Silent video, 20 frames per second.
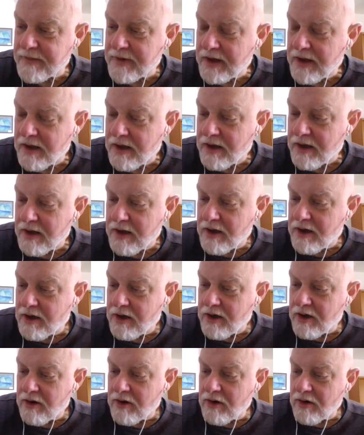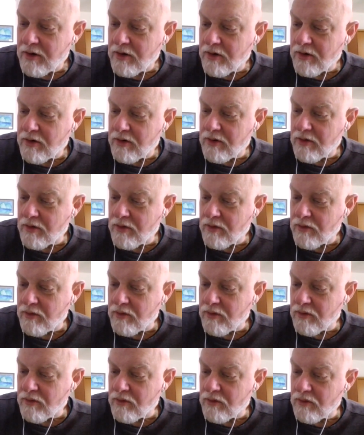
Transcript: No one is speaking in this clip.